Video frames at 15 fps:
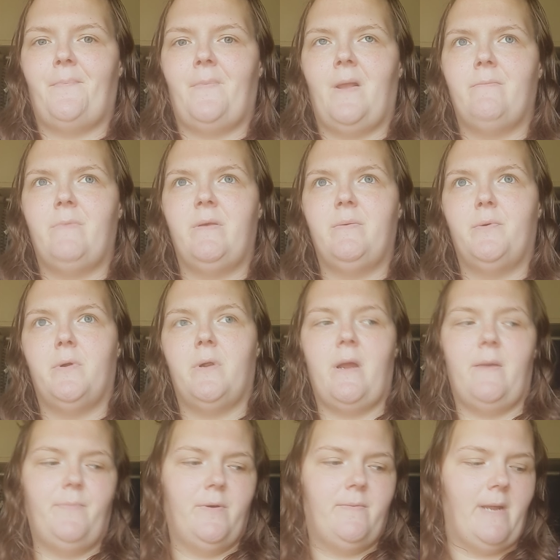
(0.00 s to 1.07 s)
Before I
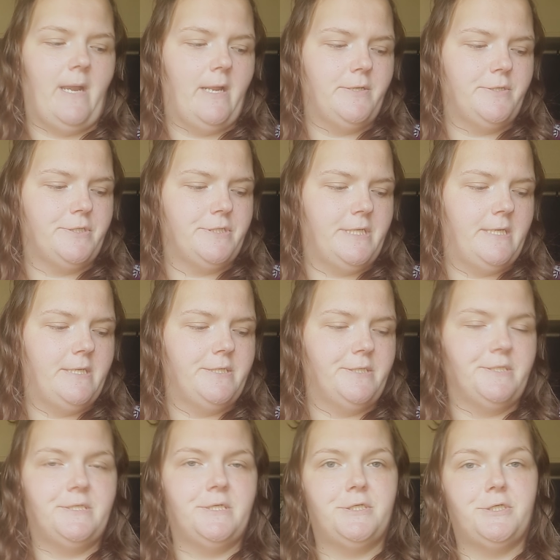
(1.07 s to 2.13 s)
put my dentures in,
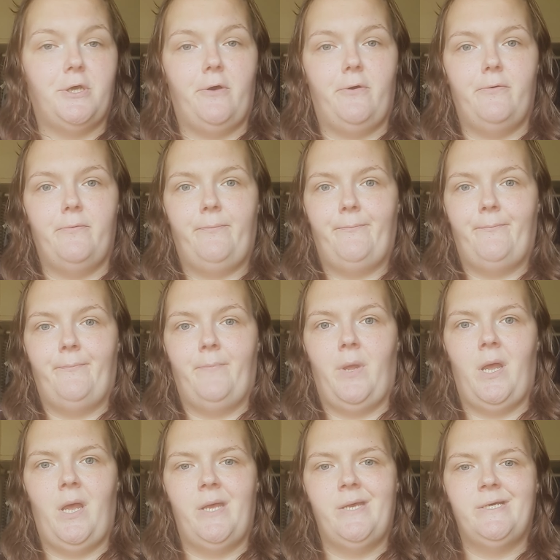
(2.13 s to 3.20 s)
just to show,
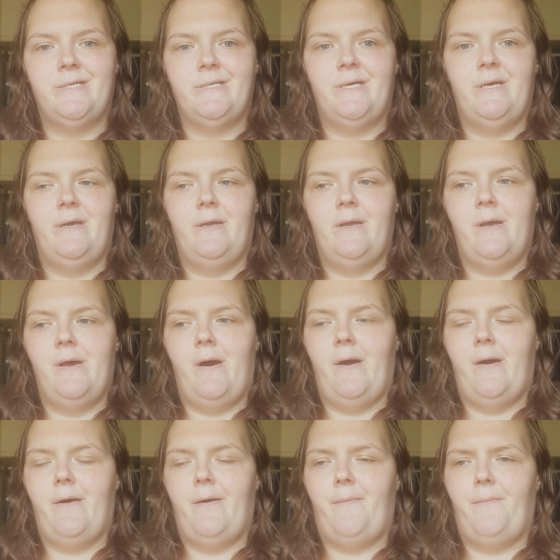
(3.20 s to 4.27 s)

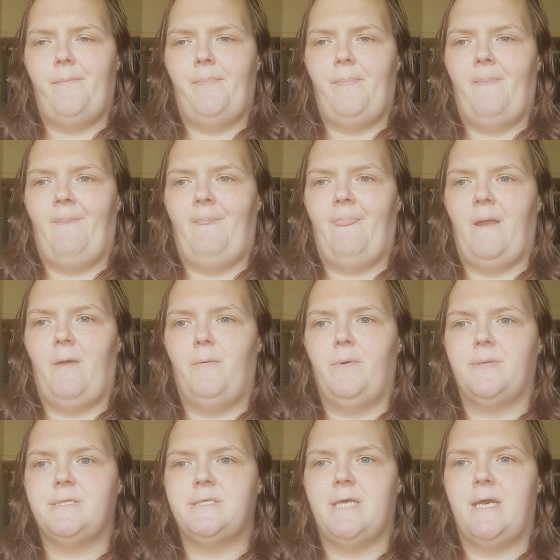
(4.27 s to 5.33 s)
I
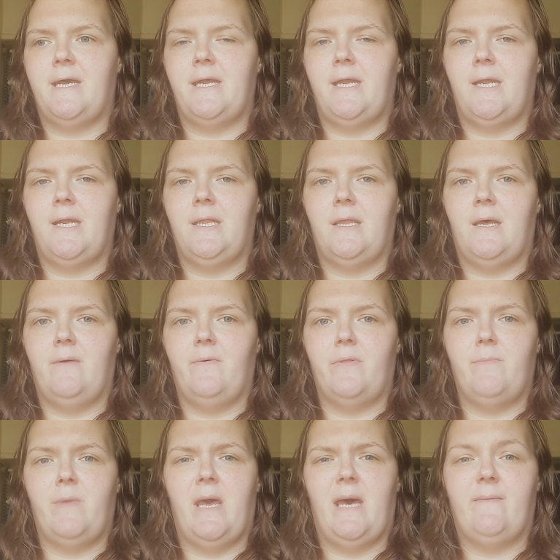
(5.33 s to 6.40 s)
will say that with
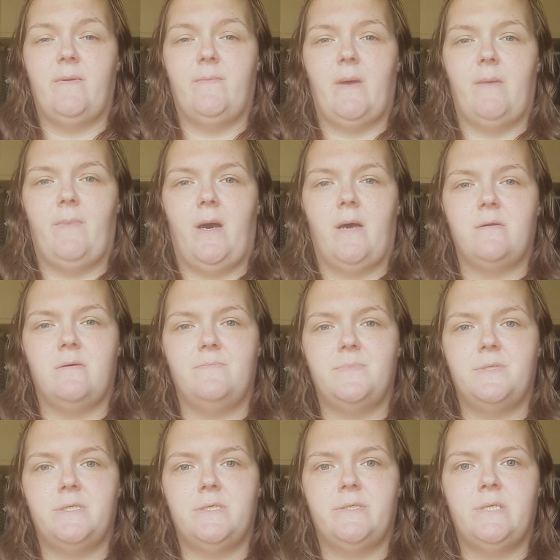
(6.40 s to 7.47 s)
me having my bottoms,